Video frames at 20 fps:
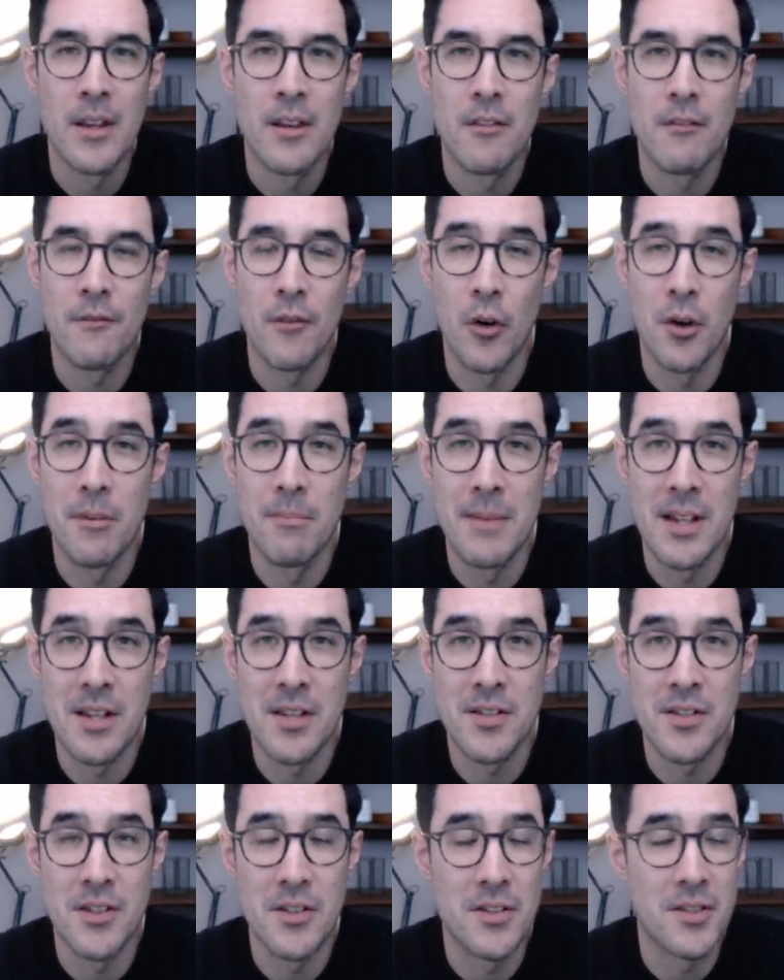Foreign
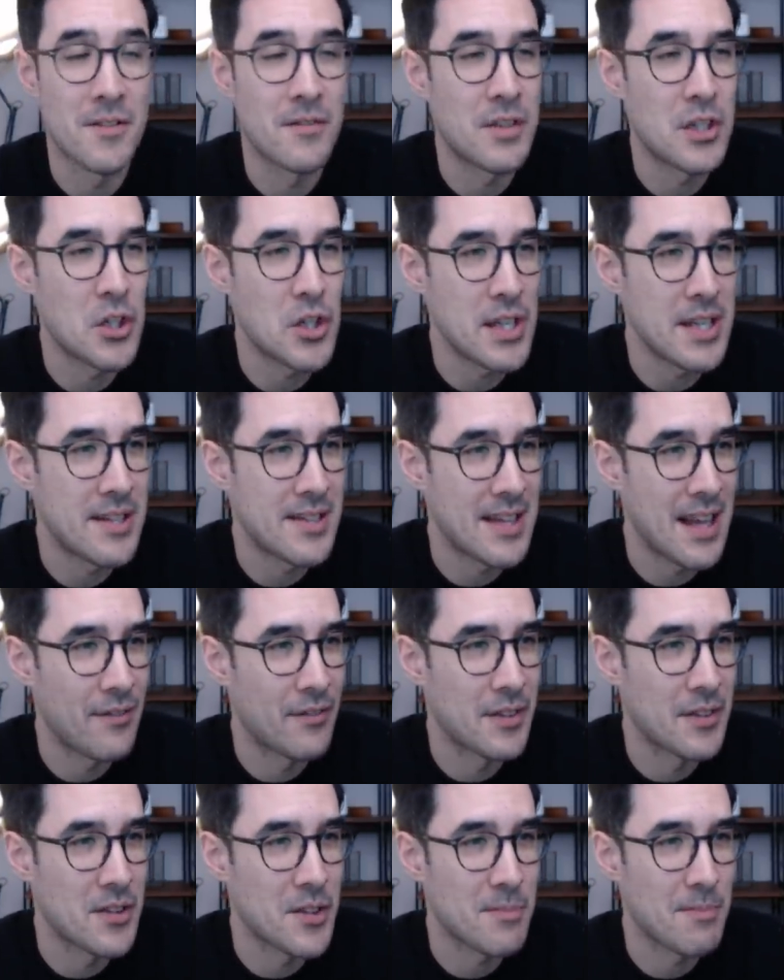ministers of the
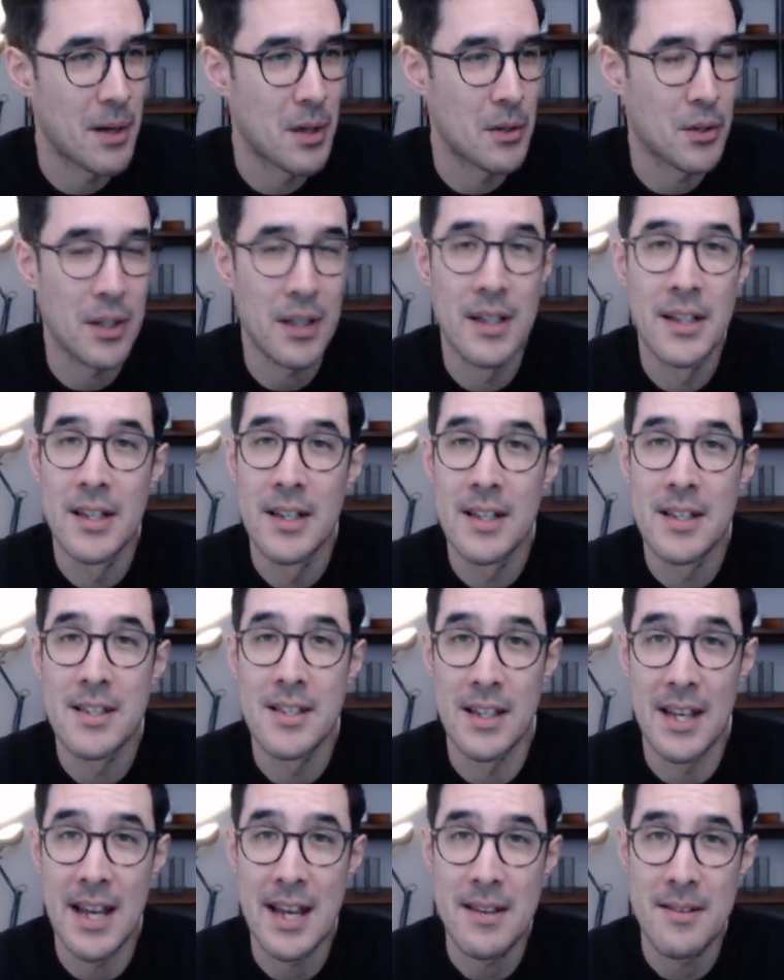G7 spoke
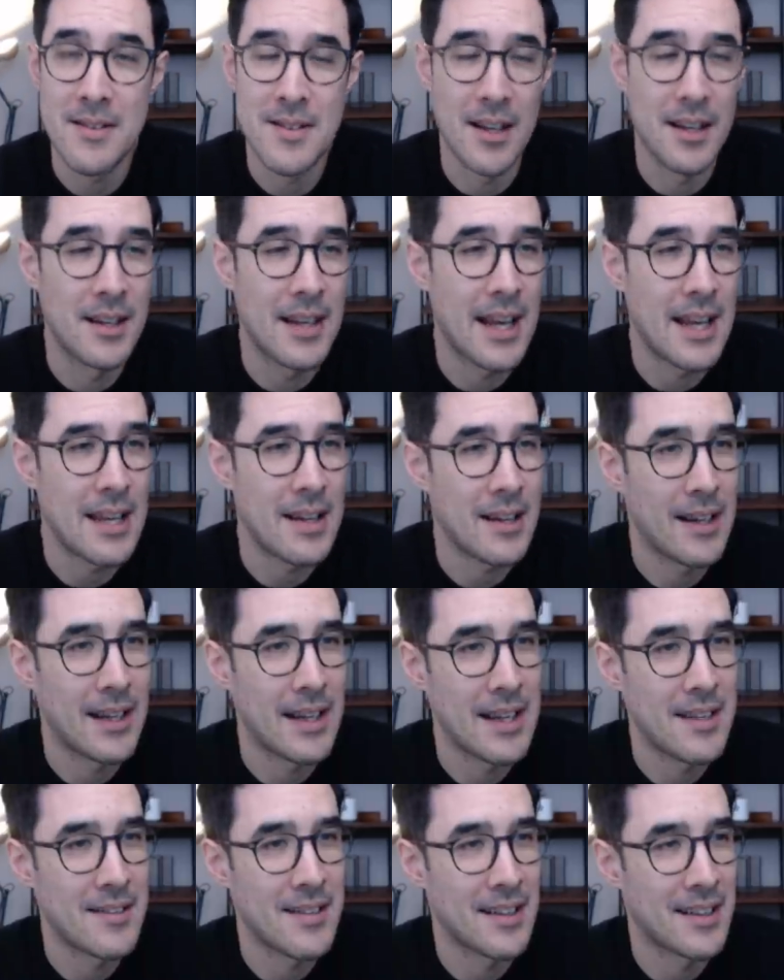today, Sunday, and
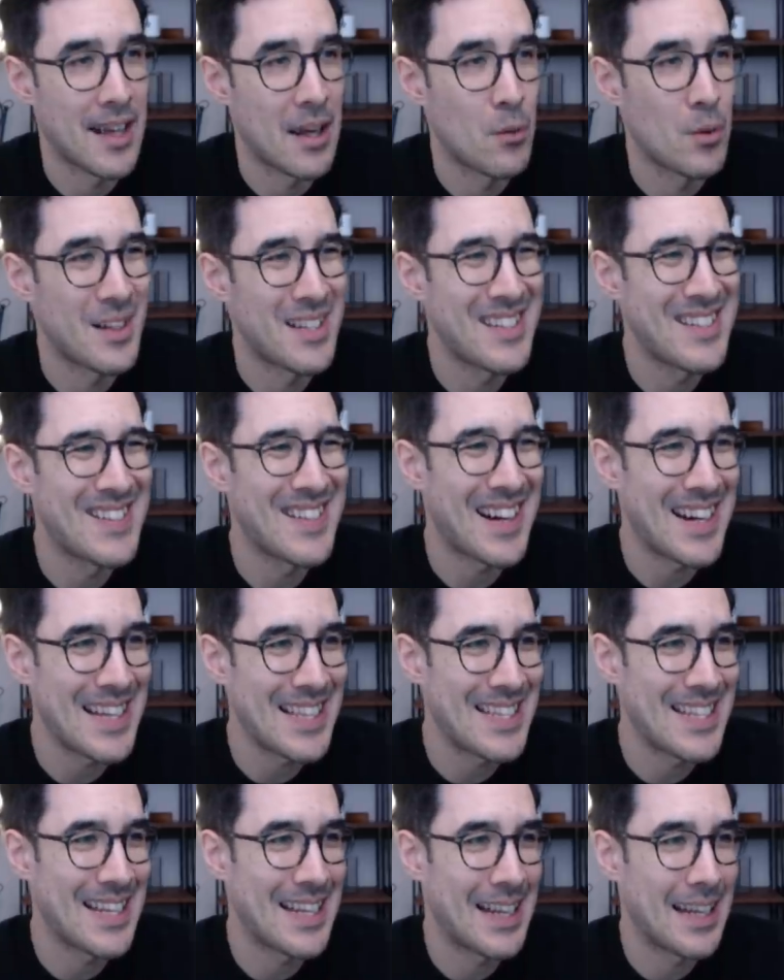they said they were
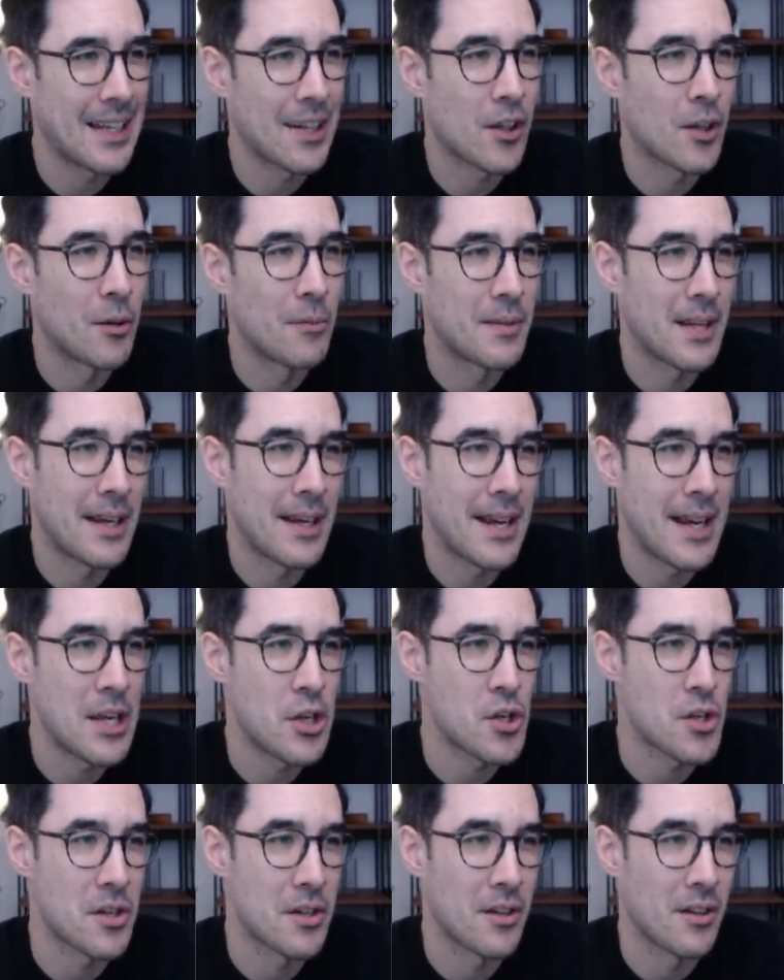united in
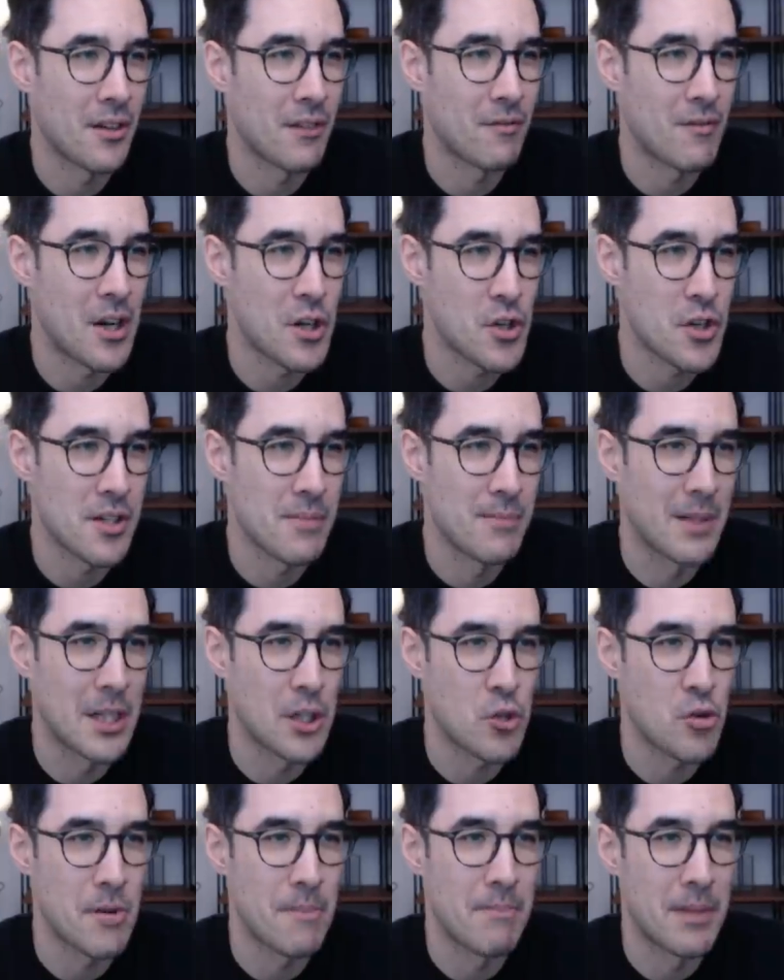condemnation of Russia's
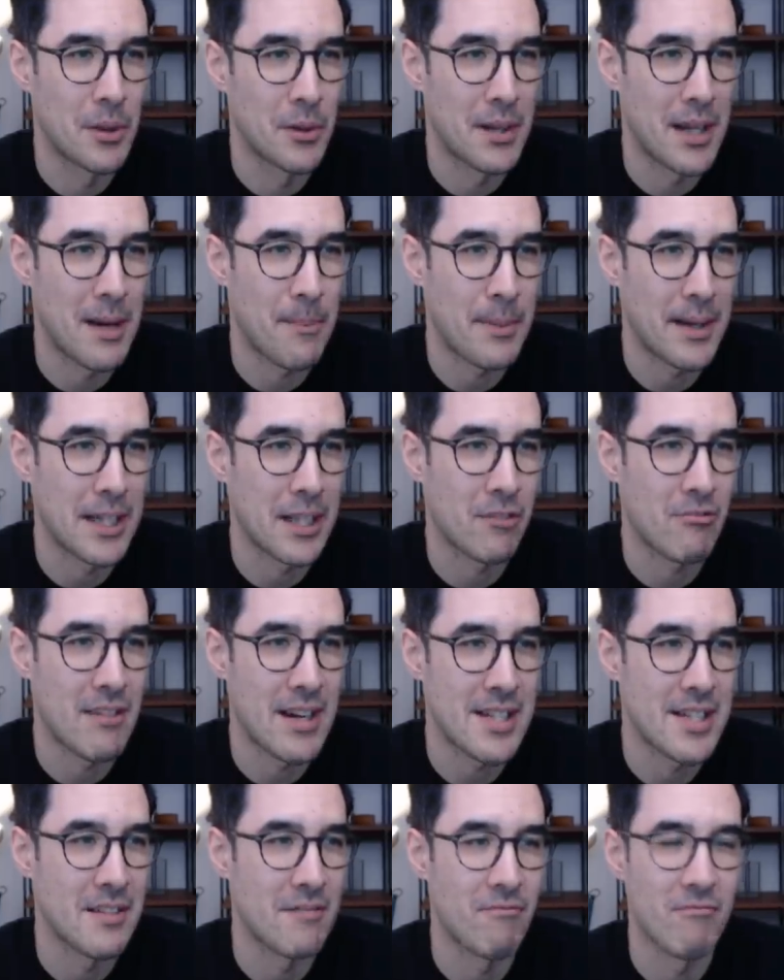military buildup and
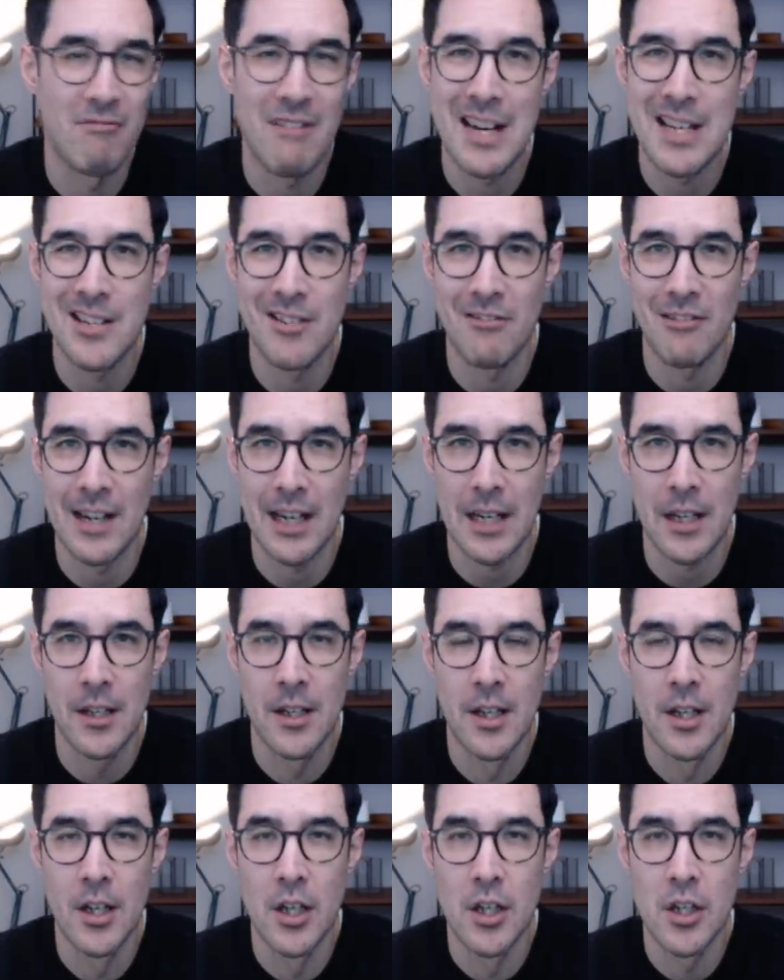aggressive rhetoric
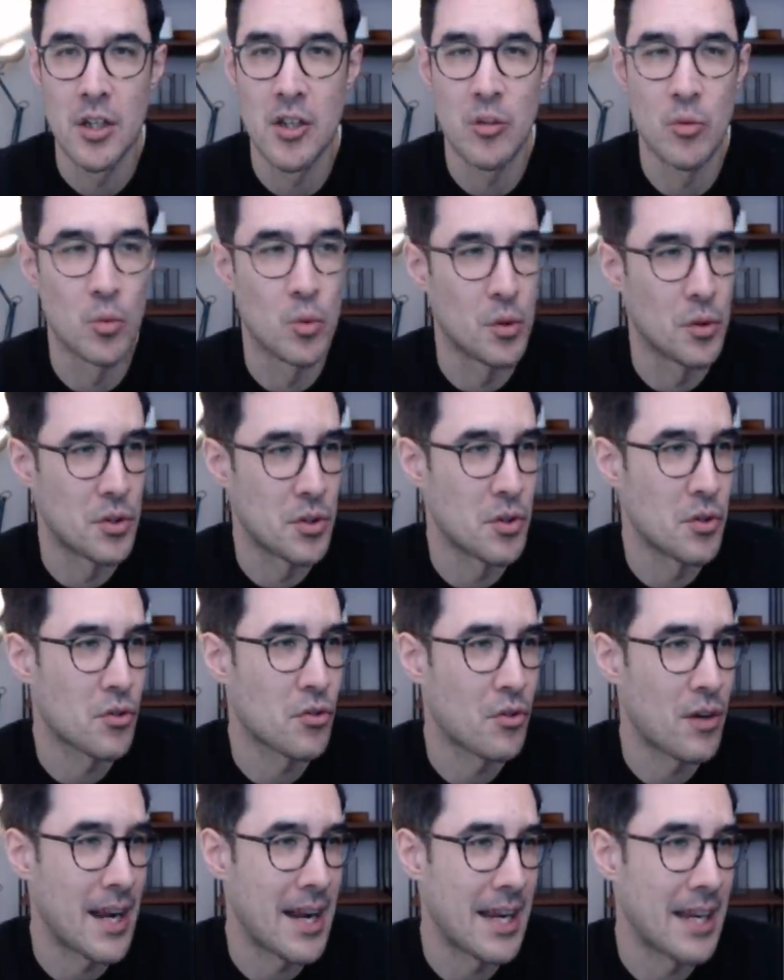towards
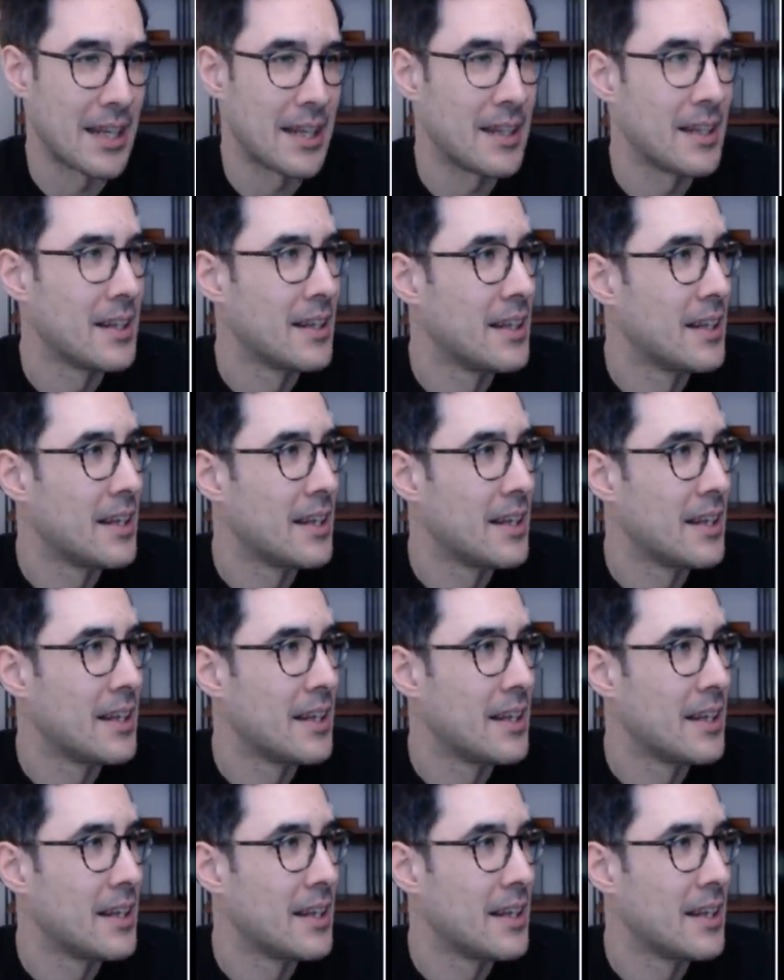Ukraine.